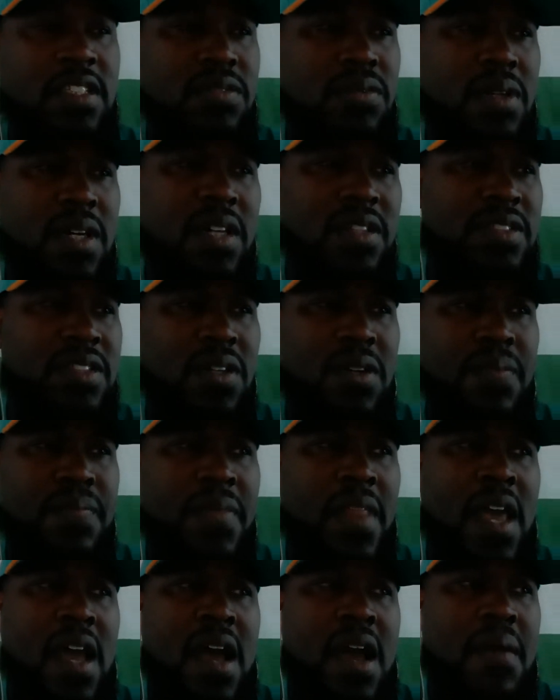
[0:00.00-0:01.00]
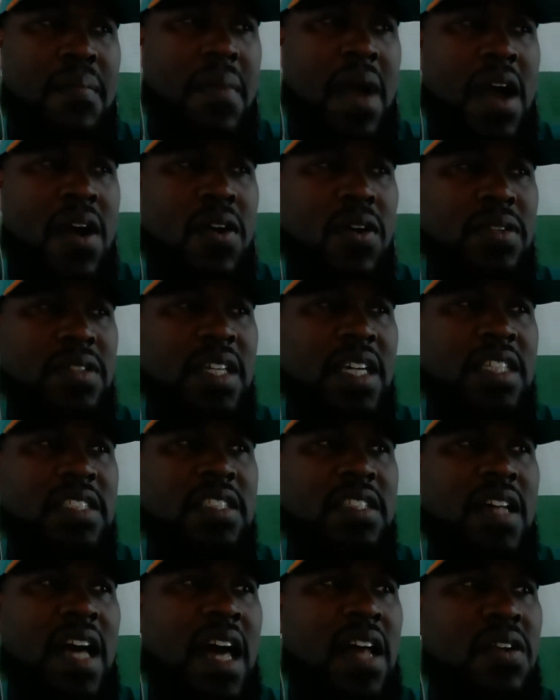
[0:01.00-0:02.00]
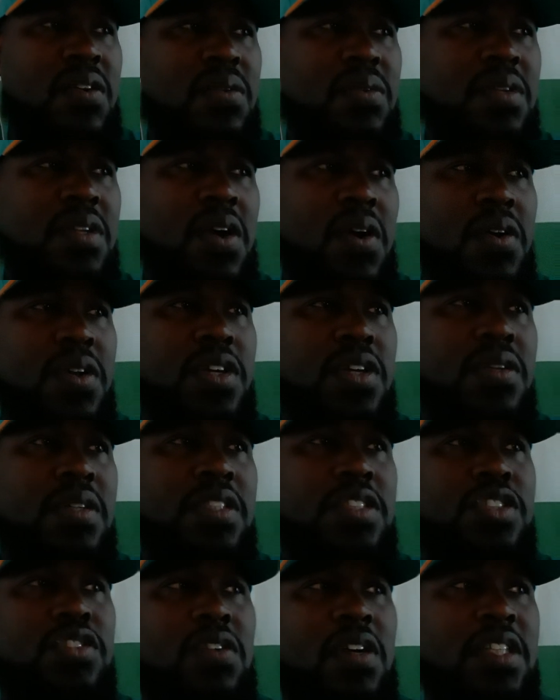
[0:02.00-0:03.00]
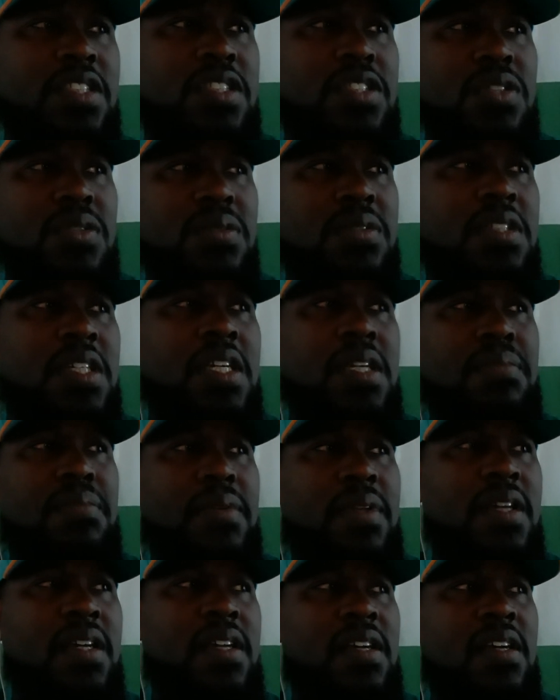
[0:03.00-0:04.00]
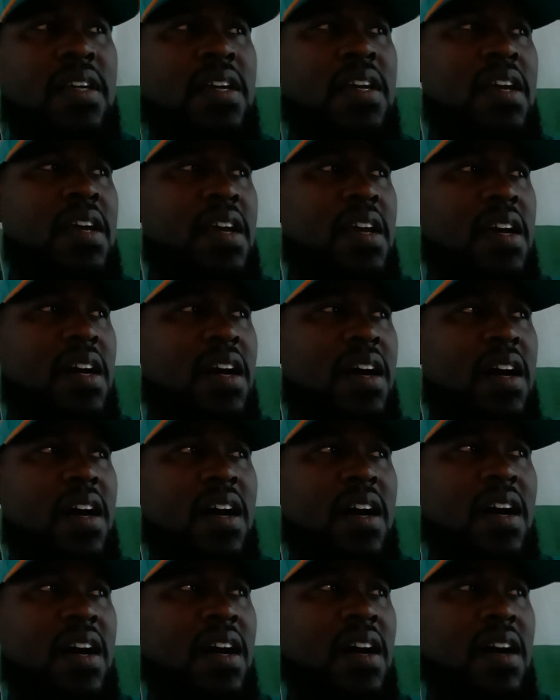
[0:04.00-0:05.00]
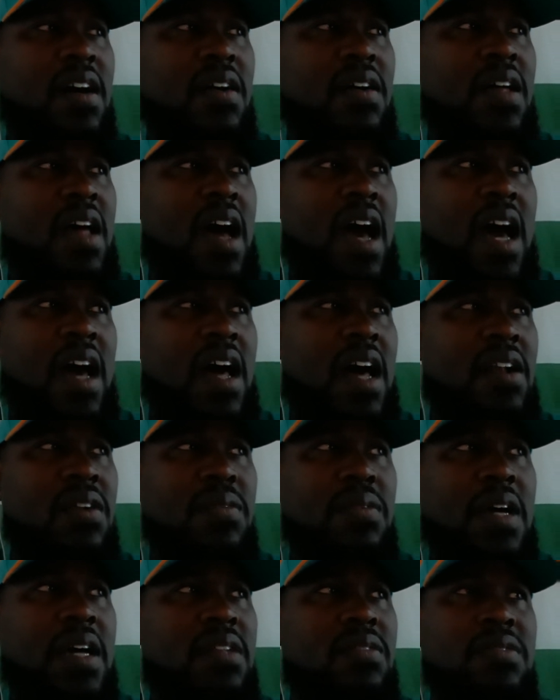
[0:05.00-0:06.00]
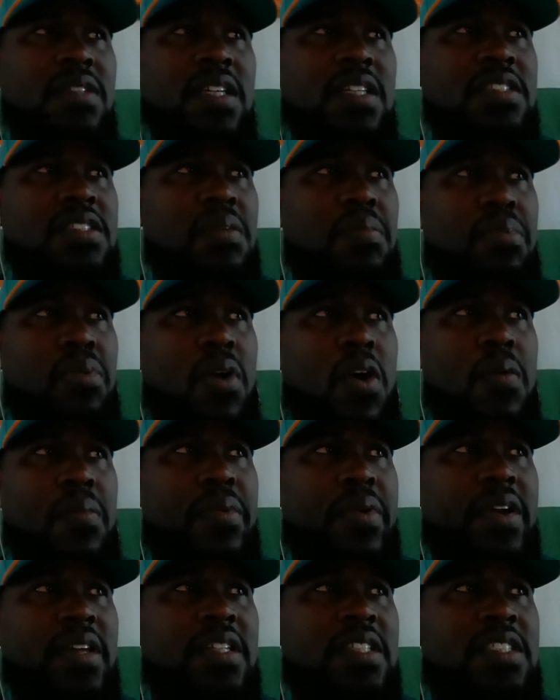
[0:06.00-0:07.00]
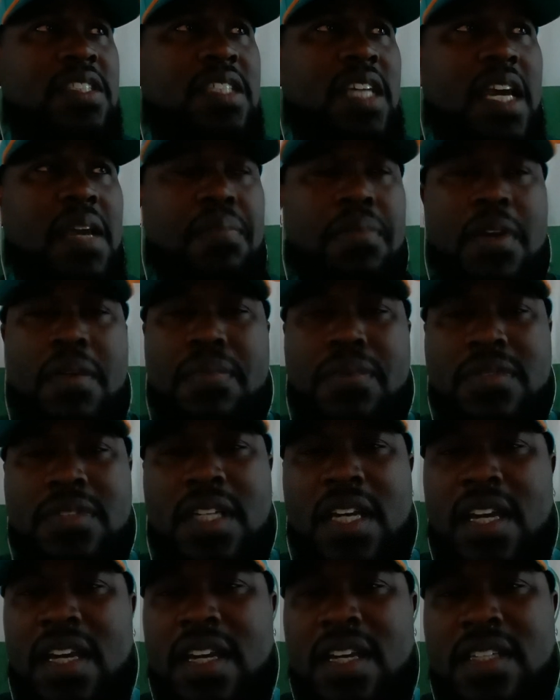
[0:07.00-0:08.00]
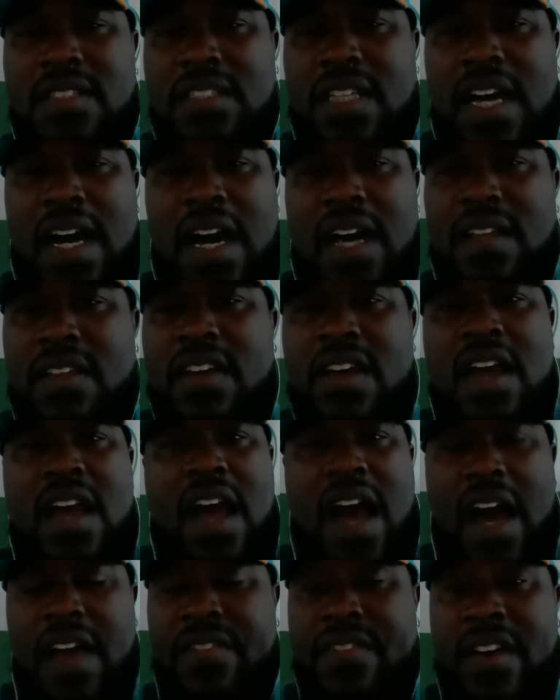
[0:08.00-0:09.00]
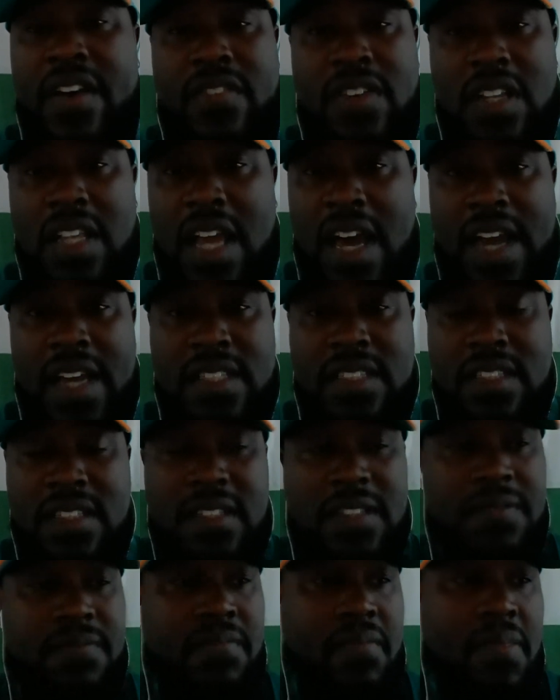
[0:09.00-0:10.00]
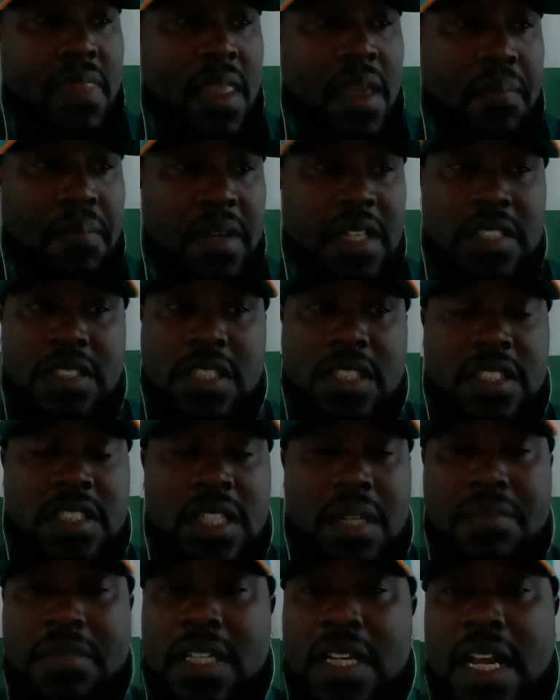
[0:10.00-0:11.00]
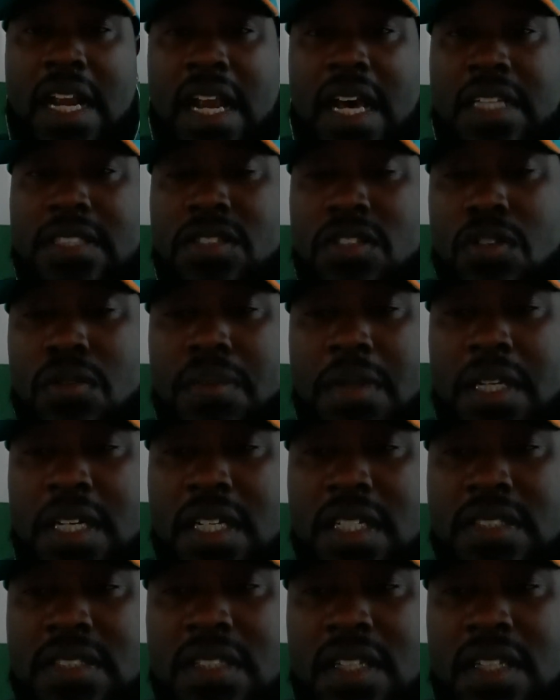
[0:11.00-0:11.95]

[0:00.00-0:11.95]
as well. So my whole thing is, I don't know you and trust you deeply. I don't think it's appropriate to shake people's hands. Like, I never liked it, but it's just something that I do because,